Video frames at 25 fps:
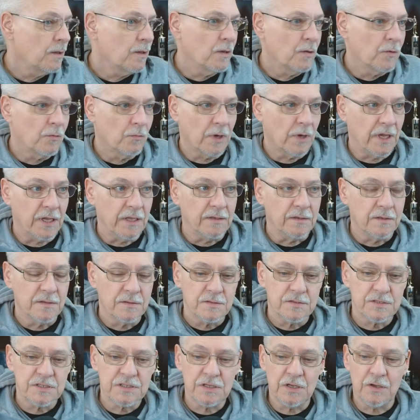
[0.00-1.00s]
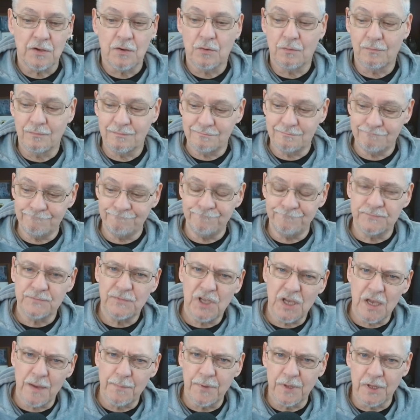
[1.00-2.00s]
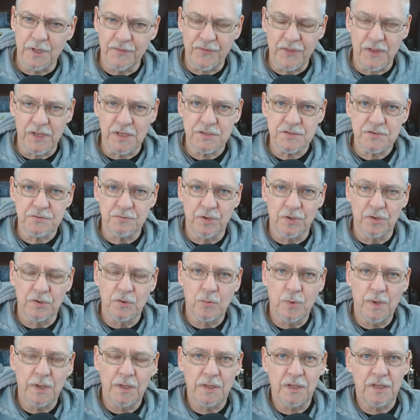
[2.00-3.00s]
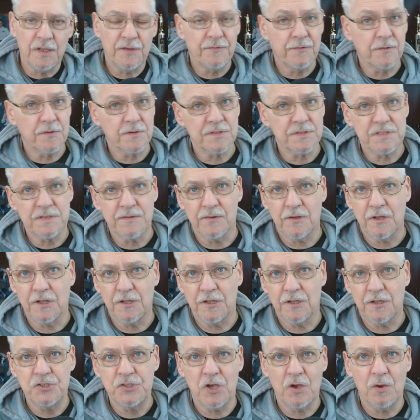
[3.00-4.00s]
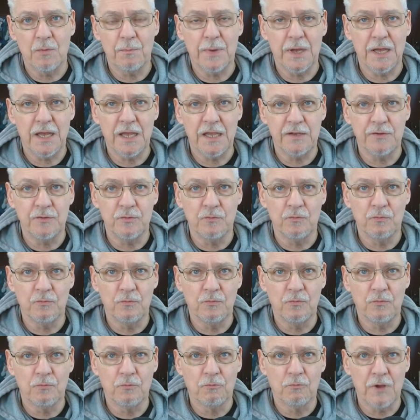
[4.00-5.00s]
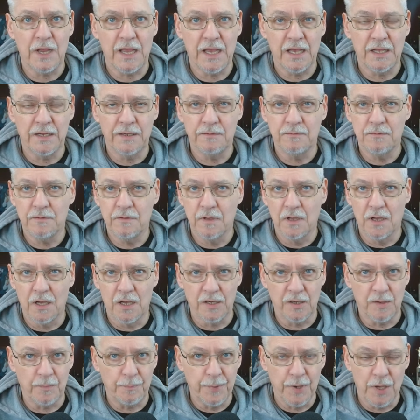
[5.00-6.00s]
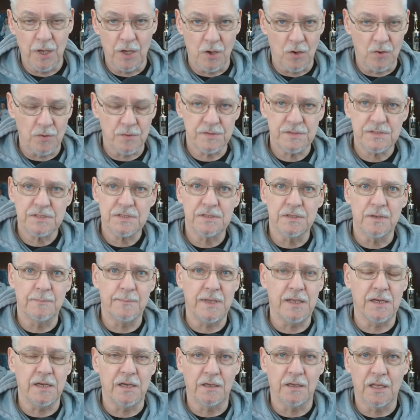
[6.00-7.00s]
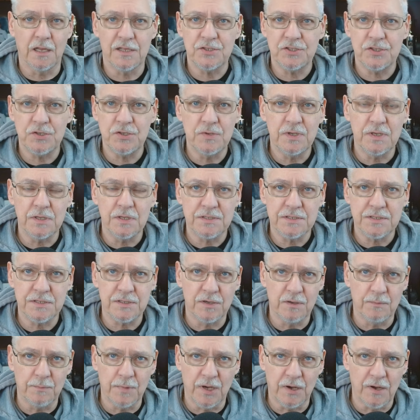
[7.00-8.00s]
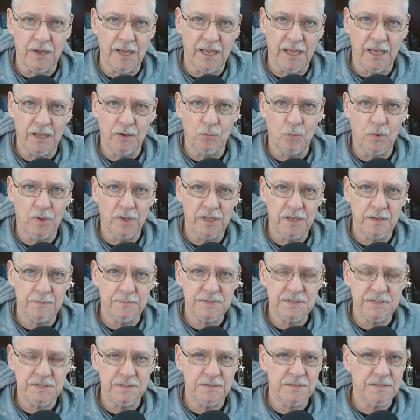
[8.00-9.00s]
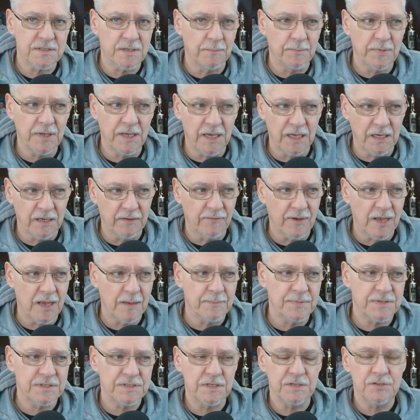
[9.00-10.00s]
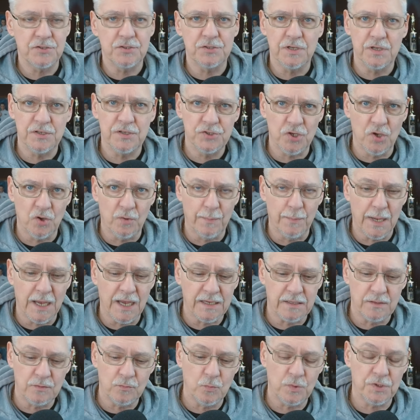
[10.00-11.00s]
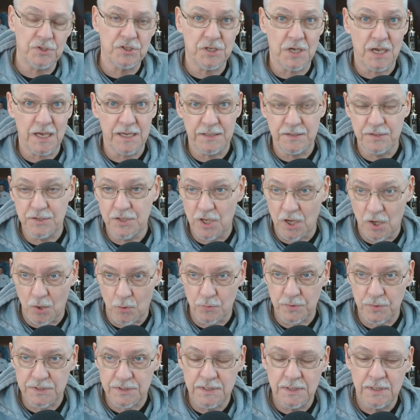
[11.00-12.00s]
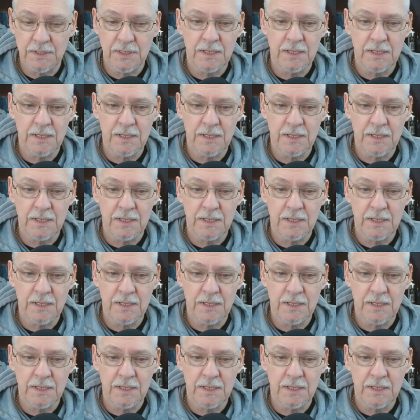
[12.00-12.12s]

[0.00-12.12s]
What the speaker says: Right. So a couple of things real quickly. First of all, Joe Biden ran unopposed. I mean, unless you consider Marianne Williamson some kind of opposition to Joe Biden, which I don't.